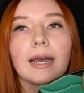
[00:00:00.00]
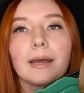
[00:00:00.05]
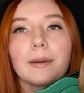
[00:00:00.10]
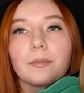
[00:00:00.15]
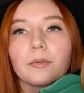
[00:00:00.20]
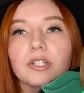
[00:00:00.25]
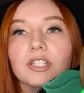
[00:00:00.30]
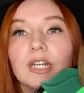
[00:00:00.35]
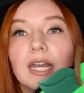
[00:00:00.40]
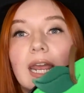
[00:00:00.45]

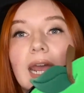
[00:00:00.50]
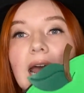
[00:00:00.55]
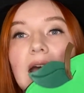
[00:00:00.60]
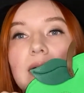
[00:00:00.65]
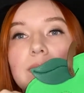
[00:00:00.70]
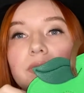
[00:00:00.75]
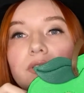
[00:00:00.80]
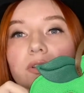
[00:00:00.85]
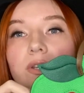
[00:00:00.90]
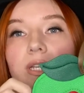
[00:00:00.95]
which I
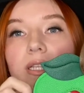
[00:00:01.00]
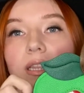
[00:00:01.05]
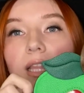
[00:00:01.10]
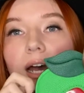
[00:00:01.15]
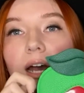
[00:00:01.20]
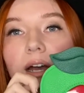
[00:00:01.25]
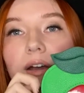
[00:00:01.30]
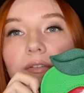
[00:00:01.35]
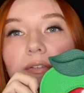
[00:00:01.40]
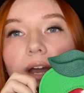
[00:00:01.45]
absolutely
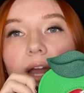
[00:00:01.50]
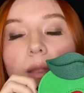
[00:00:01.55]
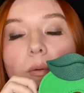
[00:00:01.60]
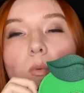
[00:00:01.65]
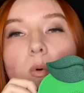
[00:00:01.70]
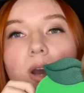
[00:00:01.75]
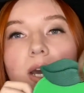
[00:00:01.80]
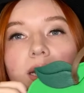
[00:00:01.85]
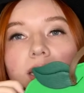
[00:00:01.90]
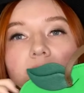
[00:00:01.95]
love. I
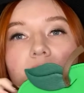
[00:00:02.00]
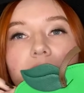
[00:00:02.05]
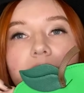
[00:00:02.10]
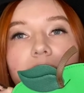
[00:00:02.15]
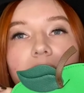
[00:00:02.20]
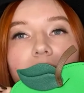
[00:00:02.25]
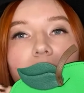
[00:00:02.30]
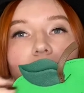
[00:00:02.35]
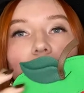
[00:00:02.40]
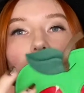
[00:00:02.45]

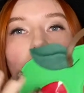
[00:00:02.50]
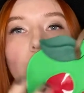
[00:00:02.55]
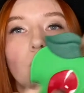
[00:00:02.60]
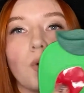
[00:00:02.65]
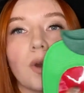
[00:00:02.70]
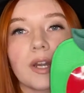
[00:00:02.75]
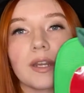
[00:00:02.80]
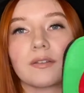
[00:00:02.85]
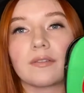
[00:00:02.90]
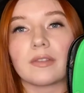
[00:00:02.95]
wanted
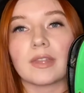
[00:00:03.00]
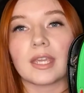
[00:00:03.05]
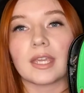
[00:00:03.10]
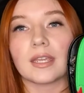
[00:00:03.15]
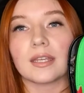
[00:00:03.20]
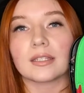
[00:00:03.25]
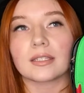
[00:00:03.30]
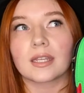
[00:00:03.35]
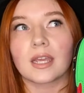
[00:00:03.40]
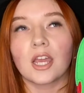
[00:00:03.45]
one of
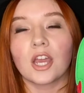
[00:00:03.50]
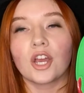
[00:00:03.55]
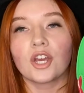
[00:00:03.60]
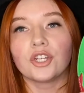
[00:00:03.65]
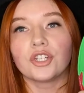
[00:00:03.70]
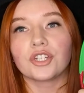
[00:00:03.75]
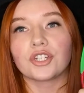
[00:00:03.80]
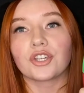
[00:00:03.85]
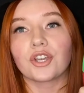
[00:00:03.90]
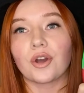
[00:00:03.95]
these
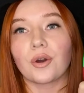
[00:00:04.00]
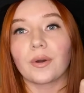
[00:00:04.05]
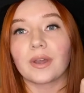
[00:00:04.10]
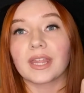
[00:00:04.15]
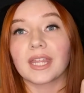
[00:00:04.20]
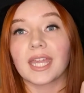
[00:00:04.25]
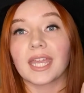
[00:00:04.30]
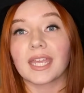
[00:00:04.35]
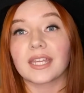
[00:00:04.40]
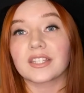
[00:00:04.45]
to go with
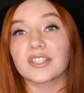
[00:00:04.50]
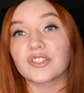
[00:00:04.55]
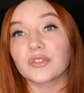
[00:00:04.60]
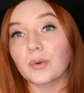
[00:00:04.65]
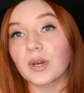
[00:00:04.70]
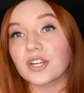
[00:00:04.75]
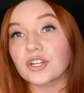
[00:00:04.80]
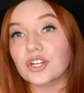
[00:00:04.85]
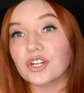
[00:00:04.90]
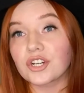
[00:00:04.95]
a
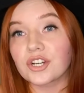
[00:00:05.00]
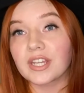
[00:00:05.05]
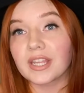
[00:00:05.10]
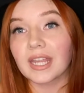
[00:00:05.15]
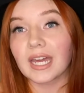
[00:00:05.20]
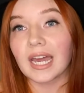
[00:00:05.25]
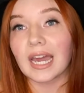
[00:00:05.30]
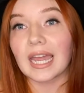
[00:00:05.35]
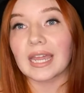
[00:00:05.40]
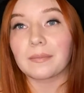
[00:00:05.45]
sweatshirt
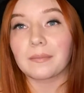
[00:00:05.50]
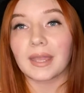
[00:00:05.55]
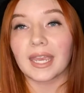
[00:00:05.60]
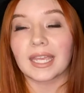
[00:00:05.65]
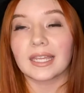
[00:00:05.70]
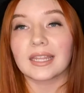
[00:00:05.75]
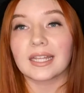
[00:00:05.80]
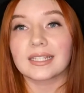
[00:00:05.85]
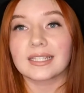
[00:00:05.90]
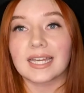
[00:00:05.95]
that I
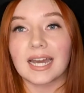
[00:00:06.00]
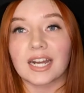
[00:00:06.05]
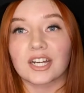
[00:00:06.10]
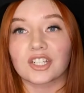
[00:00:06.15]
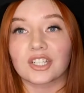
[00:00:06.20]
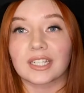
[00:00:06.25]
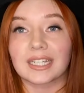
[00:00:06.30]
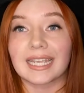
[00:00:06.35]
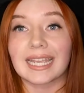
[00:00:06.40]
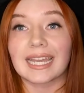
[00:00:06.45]
made that's
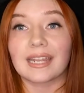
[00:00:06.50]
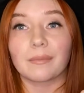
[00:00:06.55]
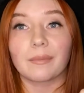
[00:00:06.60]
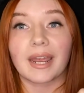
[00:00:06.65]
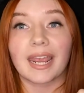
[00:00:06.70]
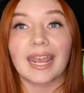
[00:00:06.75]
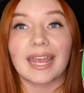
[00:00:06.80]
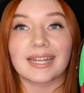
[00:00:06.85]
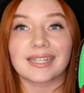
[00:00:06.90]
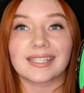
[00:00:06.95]
actually in
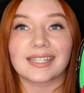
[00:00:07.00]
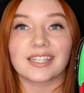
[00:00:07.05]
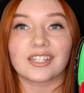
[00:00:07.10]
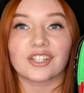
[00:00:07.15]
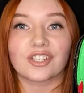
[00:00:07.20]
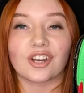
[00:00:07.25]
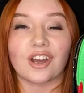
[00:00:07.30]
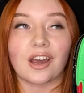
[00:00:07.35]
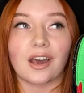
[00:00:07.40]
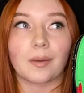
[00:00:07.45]
my Etsy
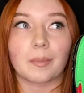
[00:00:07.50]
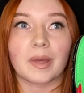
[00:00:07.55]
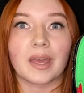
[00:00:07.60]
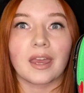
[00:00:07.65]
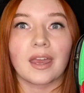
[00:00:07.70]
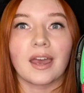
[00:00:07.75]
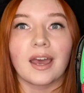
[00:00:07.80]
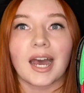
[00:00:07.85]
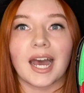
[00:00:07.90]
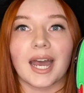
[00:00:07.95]
shop.
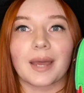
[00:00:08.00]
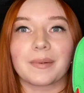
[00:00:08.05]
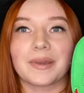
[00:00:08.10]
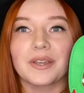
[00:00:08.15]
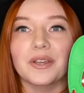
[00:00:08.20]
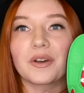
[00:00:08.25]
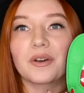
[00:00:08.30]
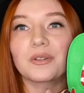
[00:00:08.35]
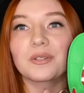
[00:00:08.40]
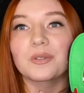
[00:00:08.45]
It
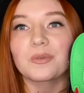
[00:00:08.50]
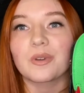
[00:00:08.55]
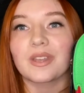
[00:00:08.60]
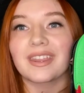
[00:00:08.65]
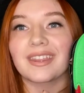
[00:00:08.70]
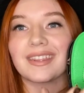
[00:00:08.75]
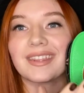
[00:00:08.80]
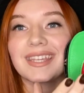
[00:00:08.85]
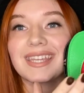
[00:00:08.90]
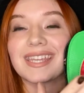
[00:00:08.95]
goes
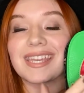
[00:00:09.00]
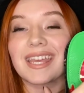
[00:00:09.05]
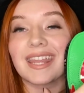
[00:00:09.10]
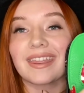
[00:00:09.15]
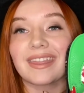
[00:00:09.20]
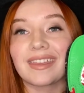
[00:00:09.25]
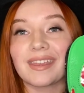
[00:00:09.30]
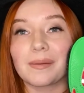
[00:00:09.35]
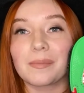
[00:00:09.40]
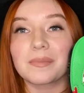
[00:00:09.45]
with the
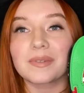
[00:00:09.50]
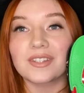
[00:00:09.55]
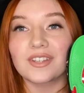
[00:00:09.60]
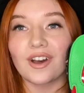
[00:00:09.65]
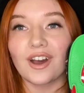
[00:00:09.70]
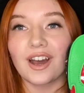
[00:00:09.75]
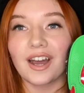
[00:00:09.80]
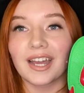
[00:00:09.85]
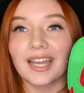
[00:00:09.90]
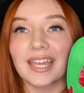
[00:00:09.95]
theme
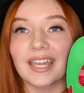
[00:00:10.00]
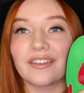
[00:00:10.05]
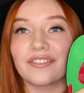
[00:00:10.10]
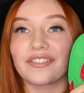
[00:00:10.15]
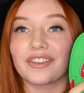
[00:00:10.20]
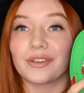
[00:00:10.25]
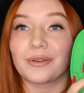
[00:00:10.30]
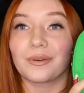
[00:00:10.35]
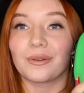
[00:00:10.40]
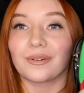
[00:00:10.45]
song. If
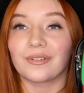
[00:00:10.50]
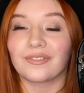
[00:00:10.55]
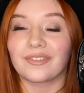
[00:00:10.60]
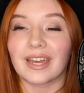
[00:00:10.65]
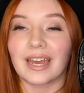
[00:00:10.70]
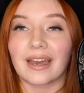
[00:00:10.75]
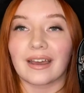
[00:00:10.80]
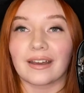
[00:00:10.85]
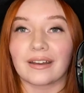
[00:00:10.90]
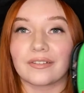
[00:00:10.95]
you
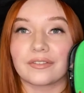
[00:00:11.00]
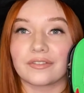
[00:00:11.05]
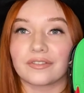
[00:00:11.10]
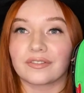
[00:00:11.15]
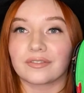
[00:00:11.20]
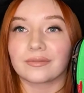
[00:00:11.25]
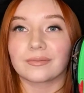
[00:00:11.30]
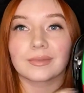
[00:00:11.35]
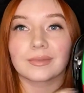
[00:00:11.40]
have